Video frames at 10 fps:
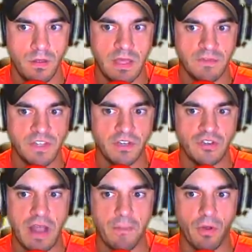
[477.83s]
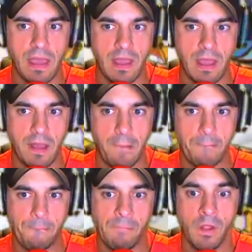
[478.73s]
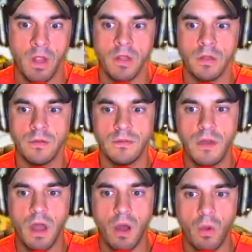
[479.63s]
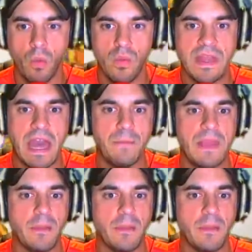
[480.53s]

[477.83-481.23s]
Give us a good drop. Okay. No, we gotta be